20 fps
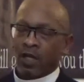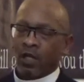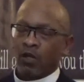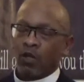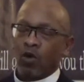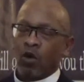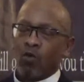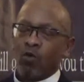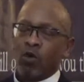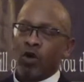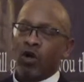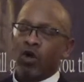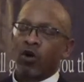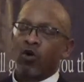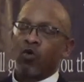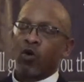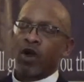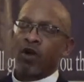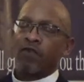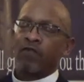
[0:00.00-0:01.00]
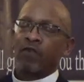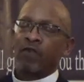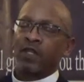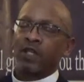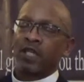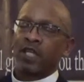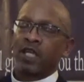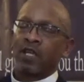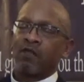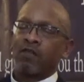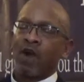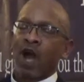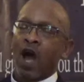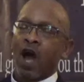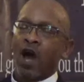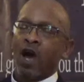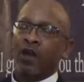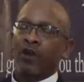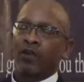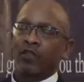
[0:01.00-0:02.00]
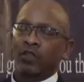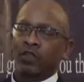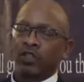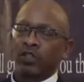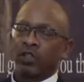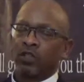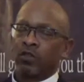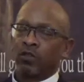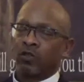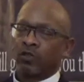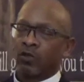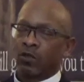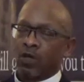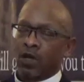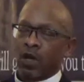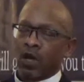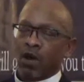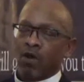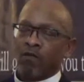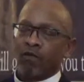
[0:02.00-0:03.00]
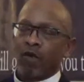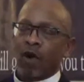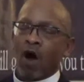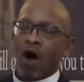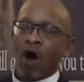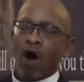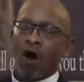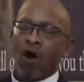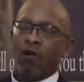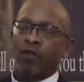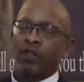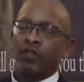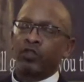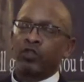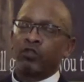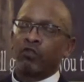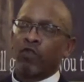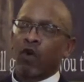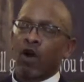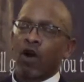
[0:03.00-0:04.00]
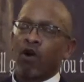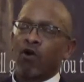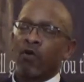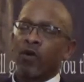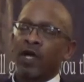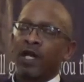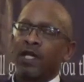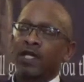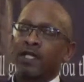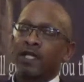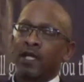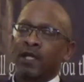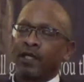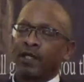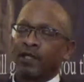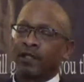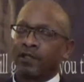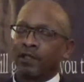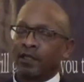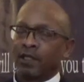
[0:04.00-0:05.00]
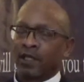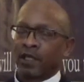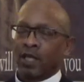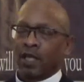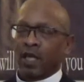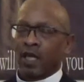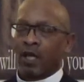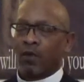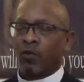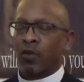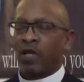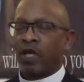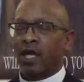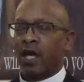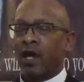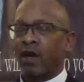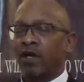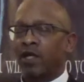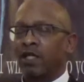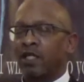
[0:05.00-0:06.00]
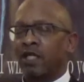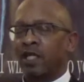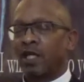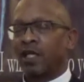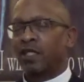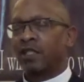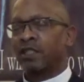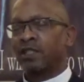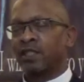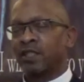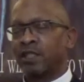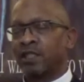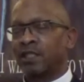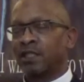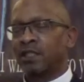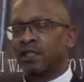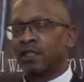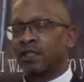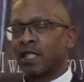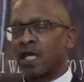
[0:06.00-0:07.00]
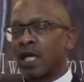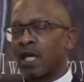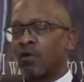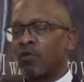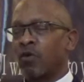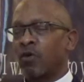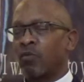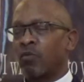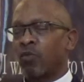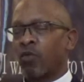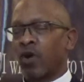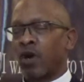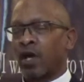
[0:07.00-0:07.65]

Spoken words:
And Lord, we'll gratefully give honor to you for all that you've already done. And we count it done in Jesus' name we pray.